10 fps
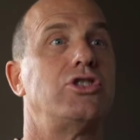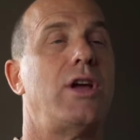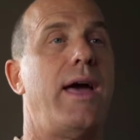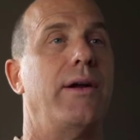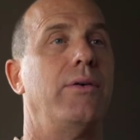the
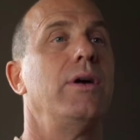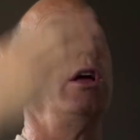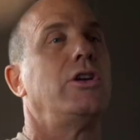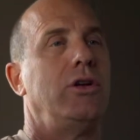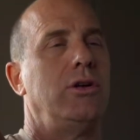shadow,
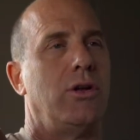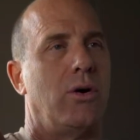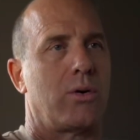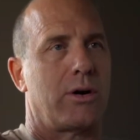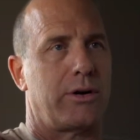you
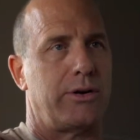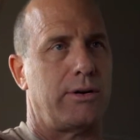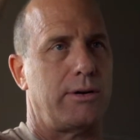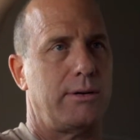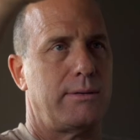lower
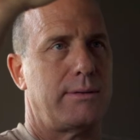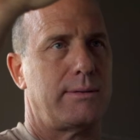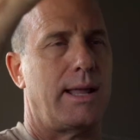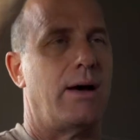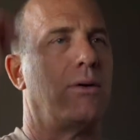your
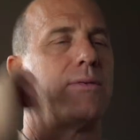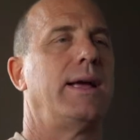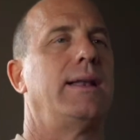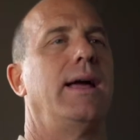overhead